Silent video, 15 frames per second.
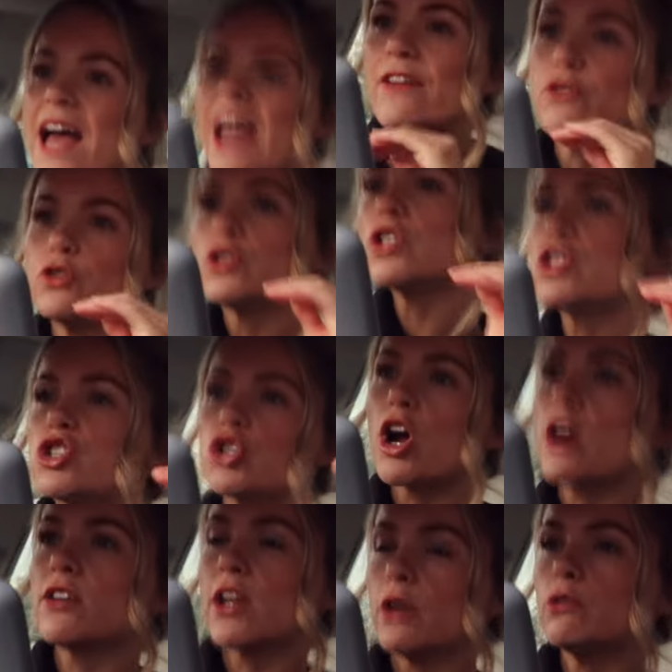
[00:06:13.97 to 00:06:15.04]
if you just
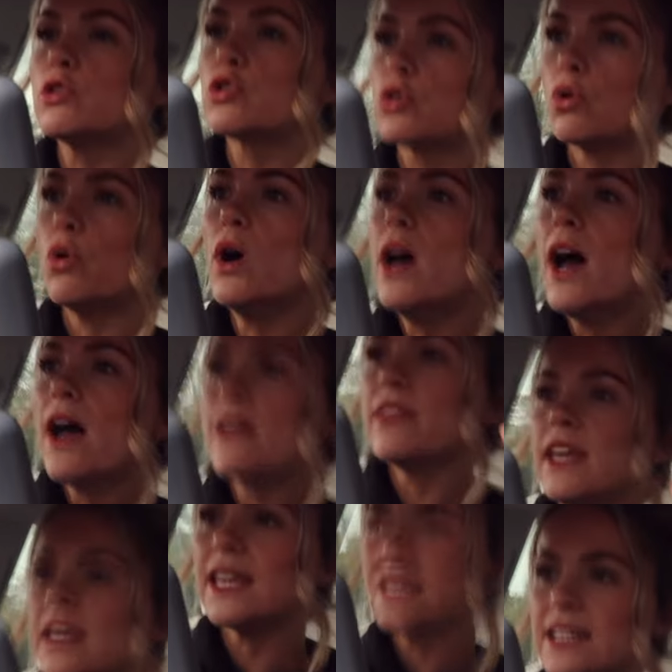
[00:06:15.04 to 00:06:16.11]
start now. So
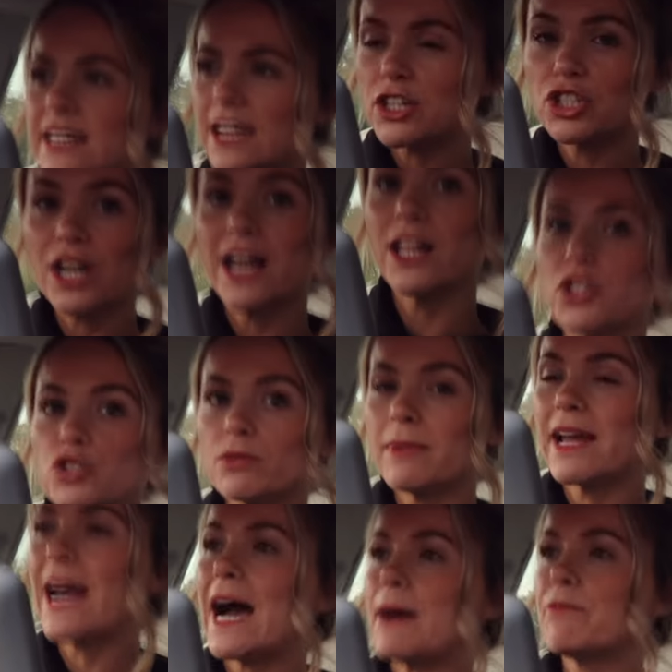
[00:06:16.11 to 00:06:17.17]
the next challenge on my
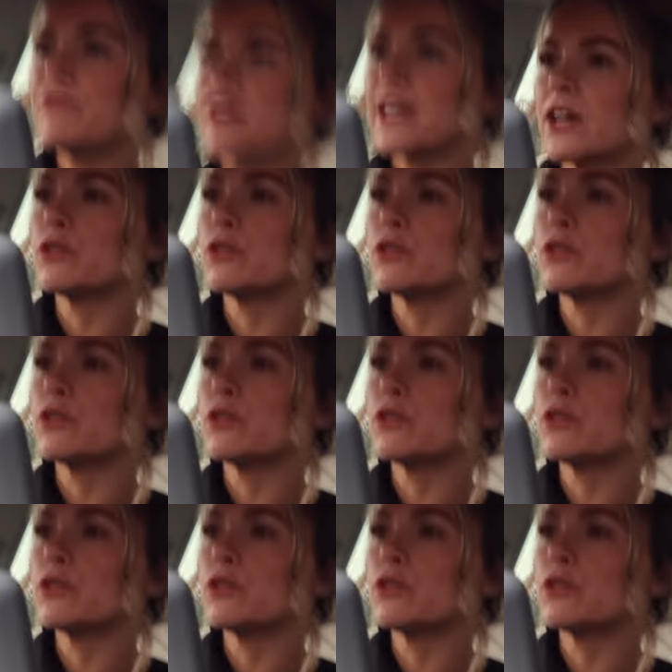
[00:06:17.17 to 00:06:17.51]
app, Fit